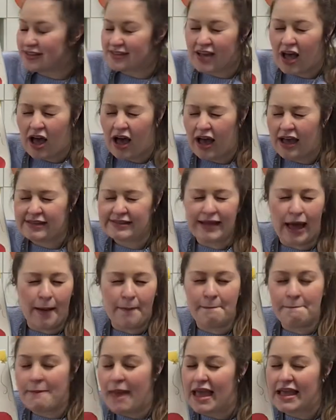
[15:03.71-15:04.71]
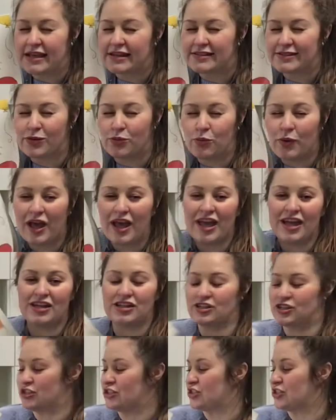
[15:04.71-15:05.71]
eyes and makes a
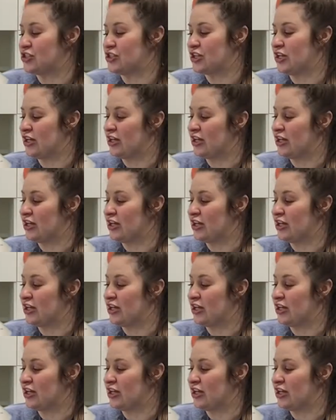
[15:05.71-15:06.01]
wish.